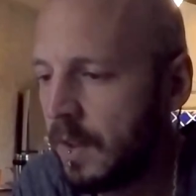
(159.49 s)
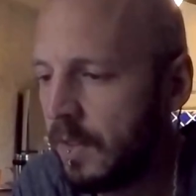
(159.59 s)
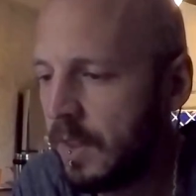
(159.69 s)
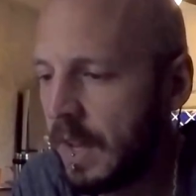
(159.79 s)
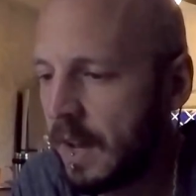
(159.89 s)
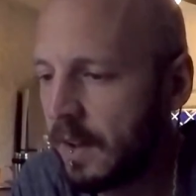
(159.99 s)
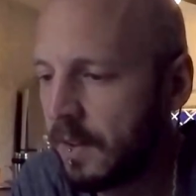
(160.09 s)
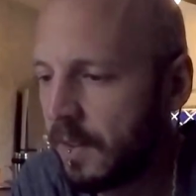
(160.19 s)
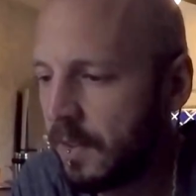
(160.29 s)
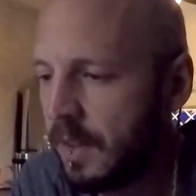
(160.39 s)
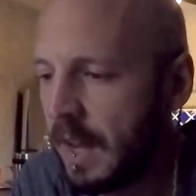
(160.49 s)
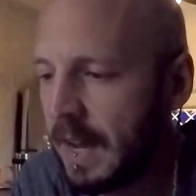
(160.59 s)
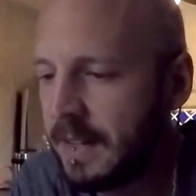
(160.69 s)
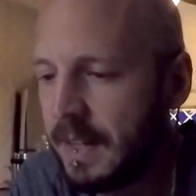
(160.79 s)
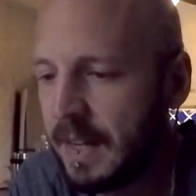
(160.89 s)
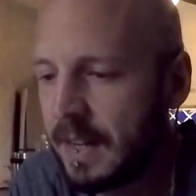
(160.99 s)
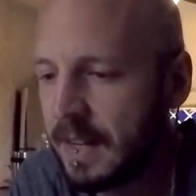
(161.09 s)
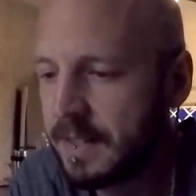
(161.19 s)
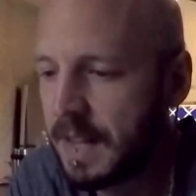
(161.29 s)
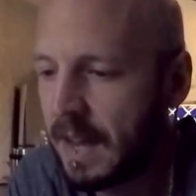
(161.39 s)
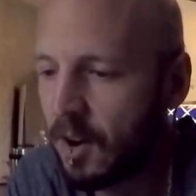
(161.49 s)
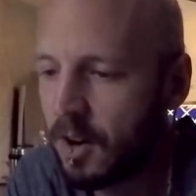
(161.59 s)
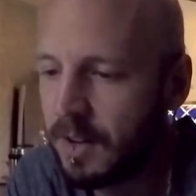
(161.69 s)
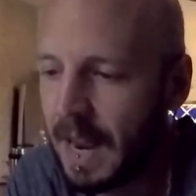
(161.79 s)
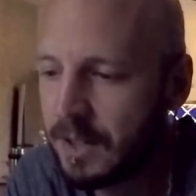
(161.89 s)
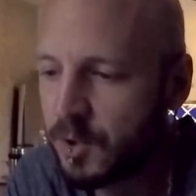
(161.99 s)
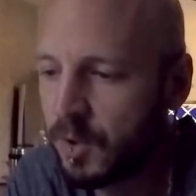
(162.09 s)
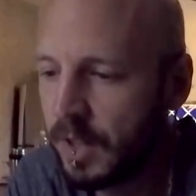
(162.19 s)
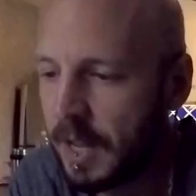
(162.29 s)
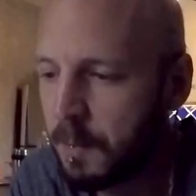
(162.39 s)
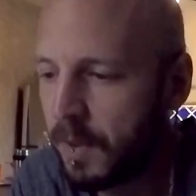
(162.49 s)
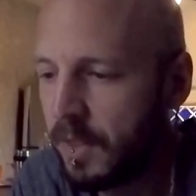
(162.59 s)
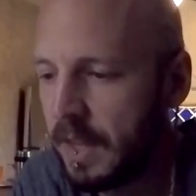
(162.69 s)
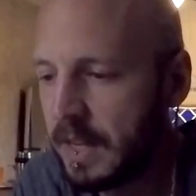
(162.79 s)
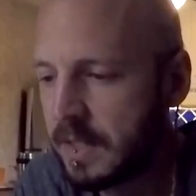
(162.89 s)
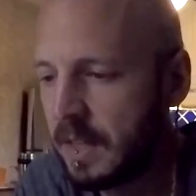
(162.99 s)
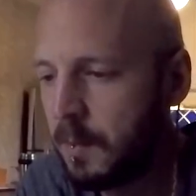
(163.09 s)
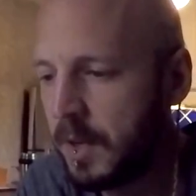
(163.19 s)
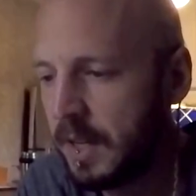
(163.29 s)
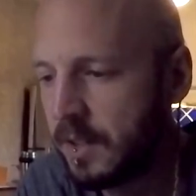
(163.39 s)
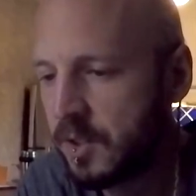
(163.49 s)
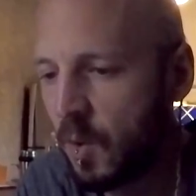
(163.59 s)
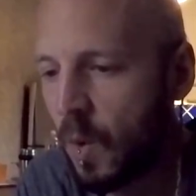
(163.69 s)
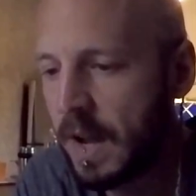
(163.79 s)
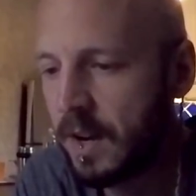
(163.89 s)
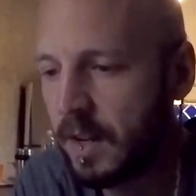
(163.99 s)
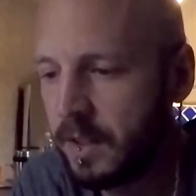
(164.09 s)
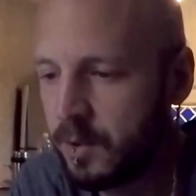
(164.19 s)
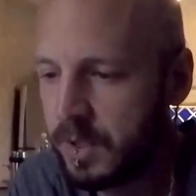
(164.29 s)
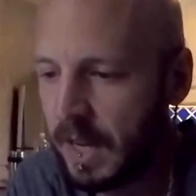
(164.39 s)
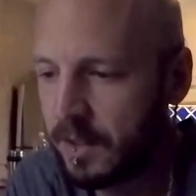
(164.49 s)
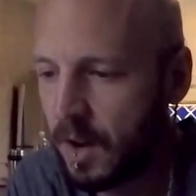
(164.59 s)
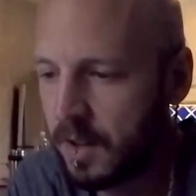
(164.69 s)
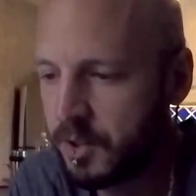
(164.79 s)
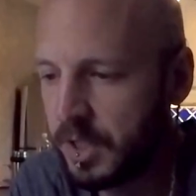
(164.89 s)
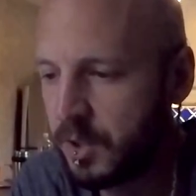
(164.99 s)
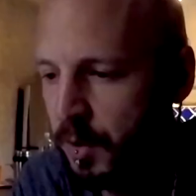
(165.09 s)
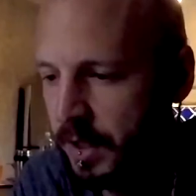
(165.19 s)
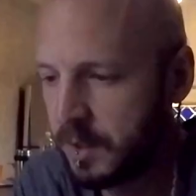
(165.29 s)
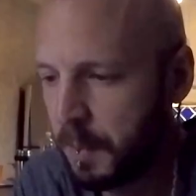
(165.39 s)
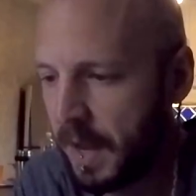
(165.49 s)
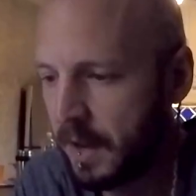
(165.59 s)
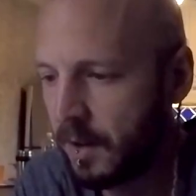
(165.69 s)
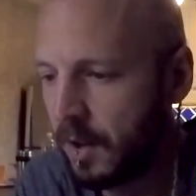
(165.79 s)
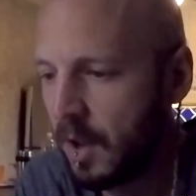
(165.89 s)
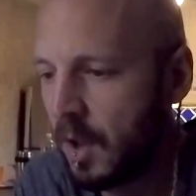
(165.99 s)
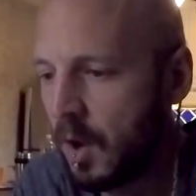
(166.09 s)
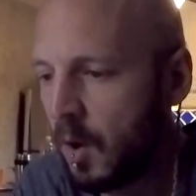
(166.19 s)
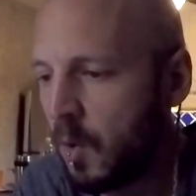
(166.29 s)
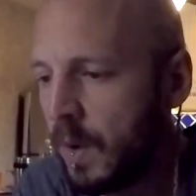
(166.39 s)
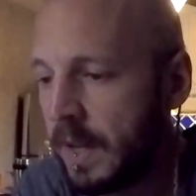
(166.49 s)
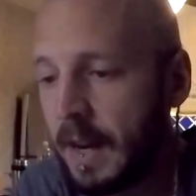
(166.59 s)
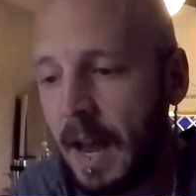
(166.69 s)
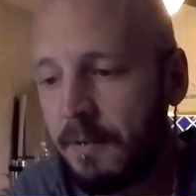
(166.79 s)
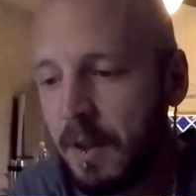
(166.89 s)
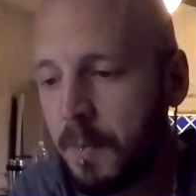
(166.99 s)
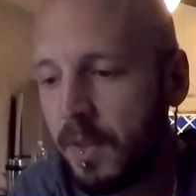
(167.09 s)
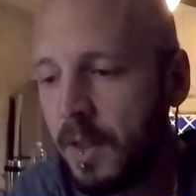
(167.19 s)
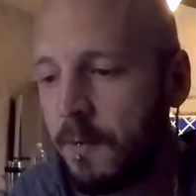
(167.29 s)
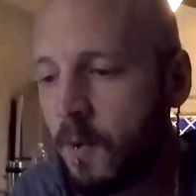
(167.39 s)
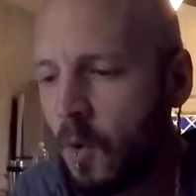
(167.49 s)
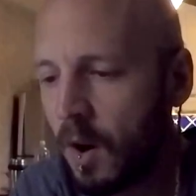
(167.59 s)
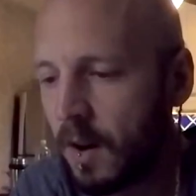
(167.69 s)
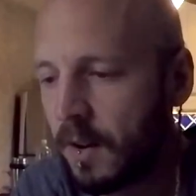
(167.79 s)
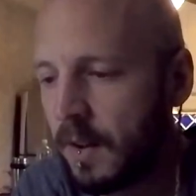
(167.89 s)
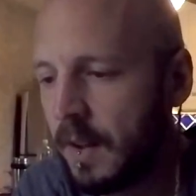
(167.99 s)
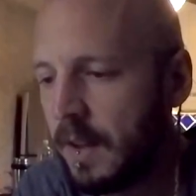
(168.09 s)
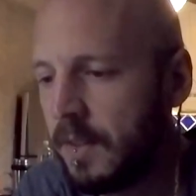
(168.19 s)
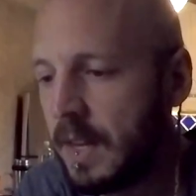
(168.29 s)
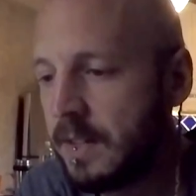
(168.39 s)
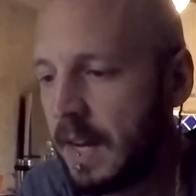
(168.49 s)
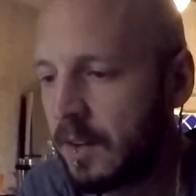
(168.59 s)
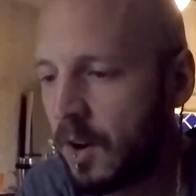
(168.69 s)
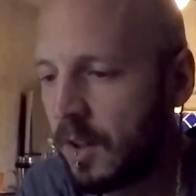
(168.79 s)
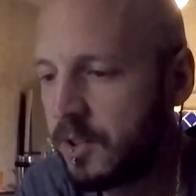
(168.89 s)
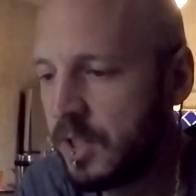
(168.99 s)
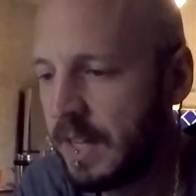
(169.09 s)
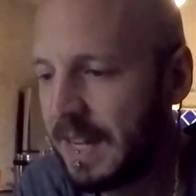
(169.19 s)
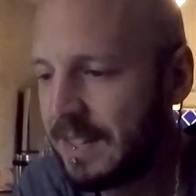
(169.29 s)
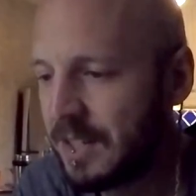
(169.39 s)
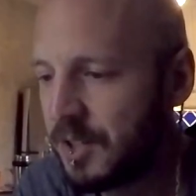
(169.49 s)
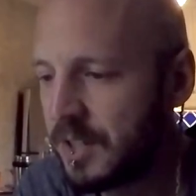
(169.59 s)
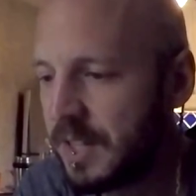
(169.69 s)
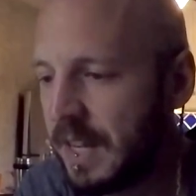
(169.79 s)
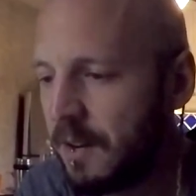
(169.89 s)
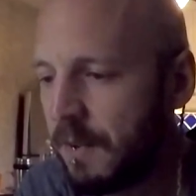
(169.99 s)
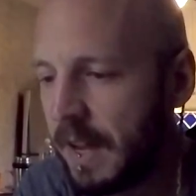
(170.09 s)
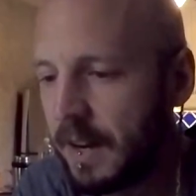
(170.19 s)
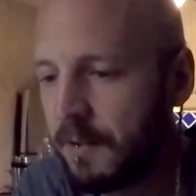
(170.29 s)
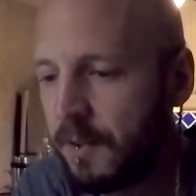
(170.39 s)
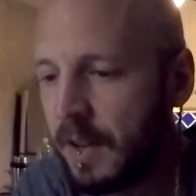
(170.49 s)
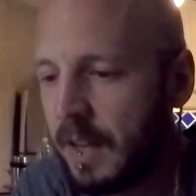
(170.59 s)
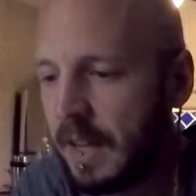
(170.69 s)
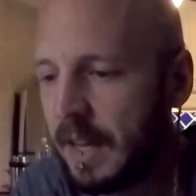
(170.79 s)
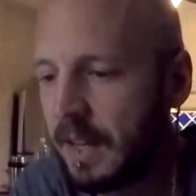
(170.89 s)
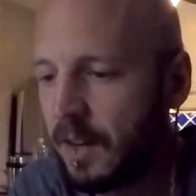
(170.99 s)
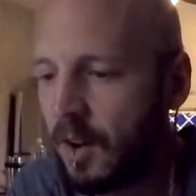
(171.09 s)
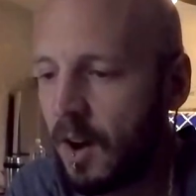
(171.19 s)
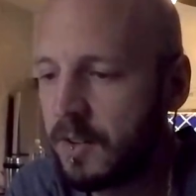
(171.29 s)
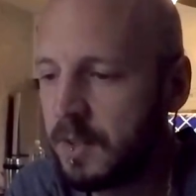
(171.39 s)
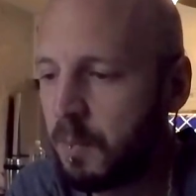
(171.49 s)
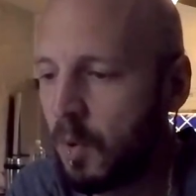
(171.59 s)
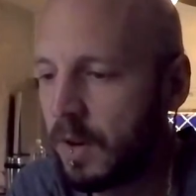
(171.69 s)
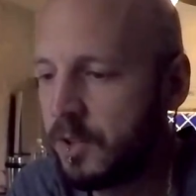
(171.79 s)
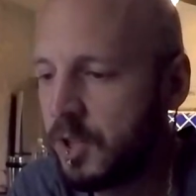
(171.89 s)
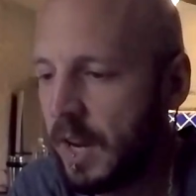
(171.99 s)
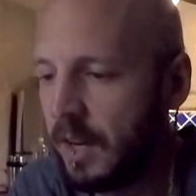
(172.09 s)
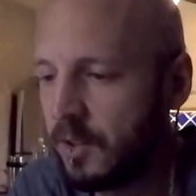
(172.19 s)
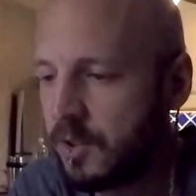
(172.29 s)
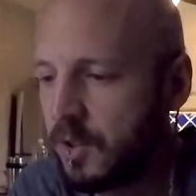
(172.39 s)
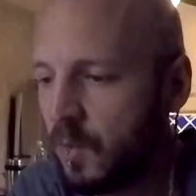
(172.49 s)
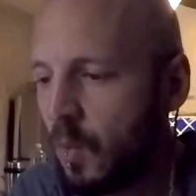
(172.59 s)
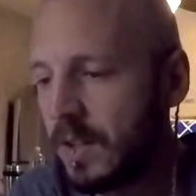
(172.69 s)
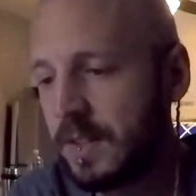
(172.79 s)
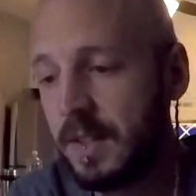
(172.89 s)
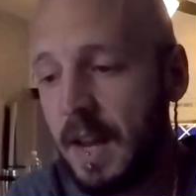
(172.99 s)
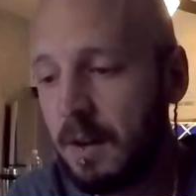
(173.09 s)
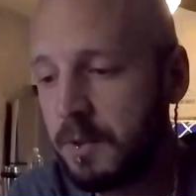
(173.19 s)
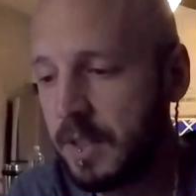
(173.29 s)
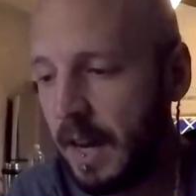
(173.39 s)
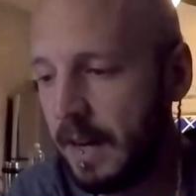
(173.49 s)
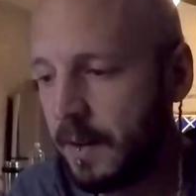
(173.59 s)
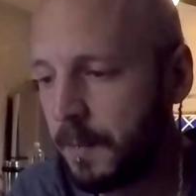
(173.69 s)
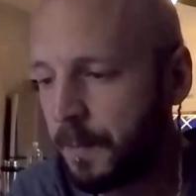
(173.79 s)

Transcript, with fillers: The The idea is that our natural empathy is limited, so why not use technology to expand who we can have empathy for? Then technology isn't just innovative, it can cause important change. What's the downside?